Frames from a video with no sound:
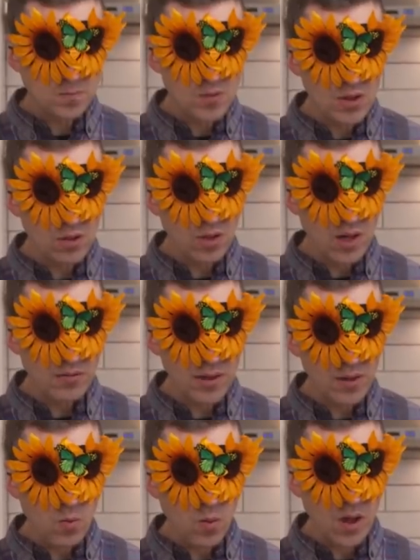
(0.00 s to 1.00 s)
you know, kind of
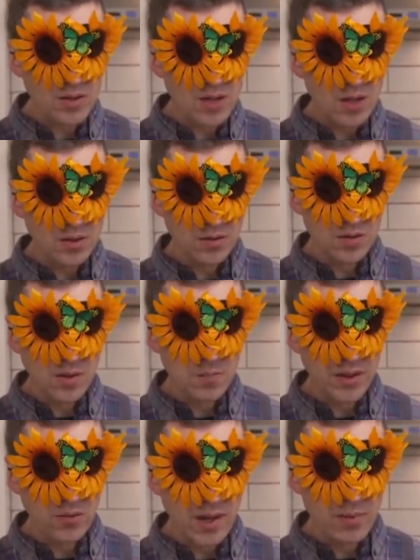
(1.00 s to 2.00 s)
like a wonton or
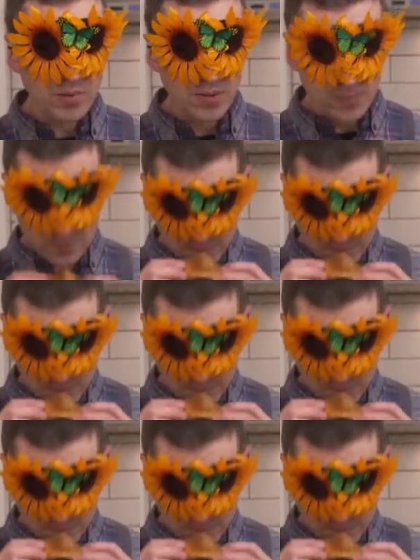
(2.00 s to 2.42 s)
dumpling wrapper.